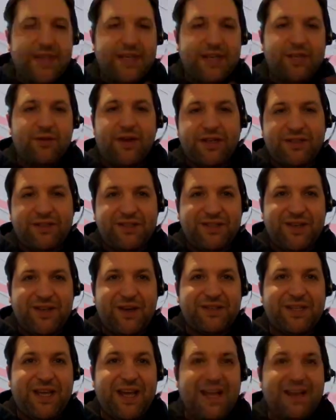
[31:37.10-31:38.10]
Centre of Excellence
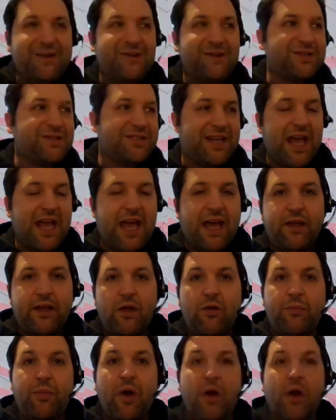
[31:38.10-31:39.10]
Starter Kit, not to scare
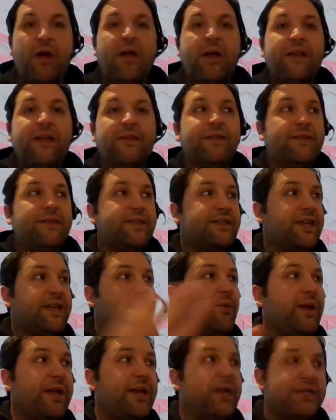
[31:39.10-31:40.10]
you, but the
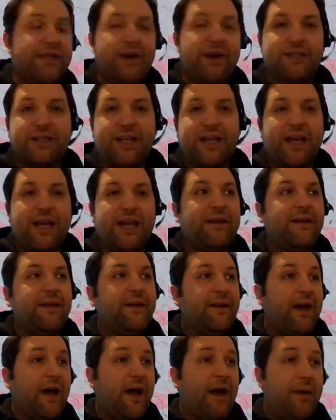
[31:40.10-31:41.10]
COE Starter Kit,
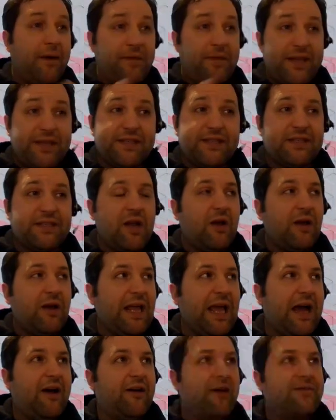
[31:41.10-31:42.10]
and this is
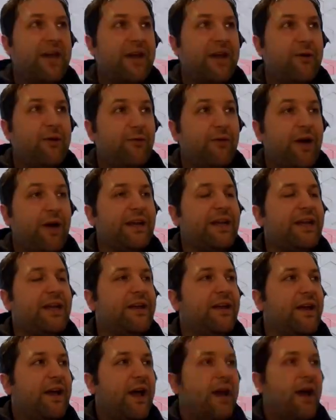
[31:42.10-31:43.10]
slightly out of date
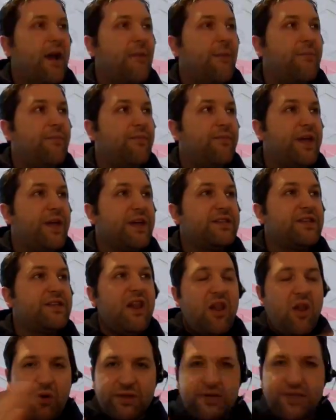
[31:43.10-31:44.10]
already. There's
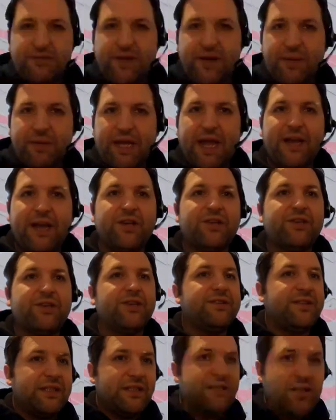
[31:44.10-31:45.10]
lots of
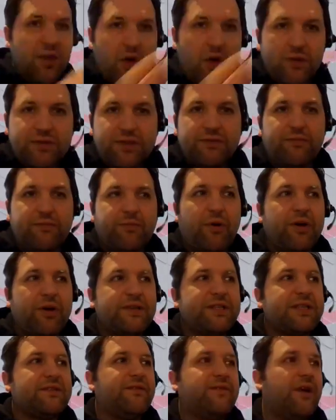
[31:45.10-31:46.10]
applications, there's lots of
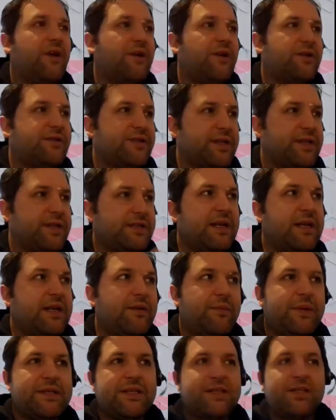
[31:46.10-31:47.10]
process flows, there's
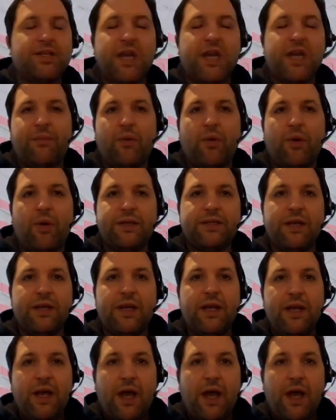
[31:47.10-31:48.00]
little bits of SharePoint